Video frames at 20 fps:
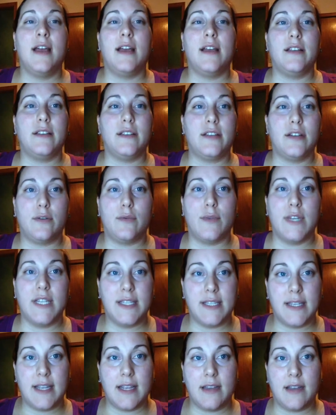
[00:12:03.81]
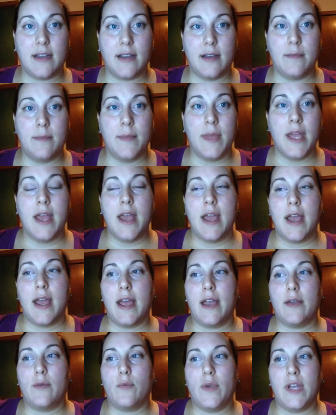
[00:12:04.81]
until we stand up
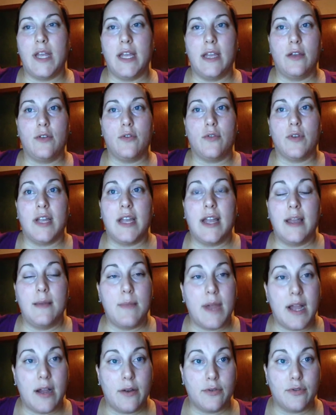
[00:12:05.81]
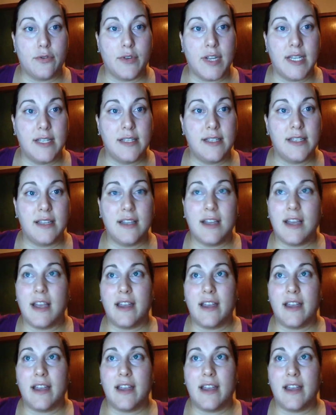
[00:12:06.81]
and we create boundaries.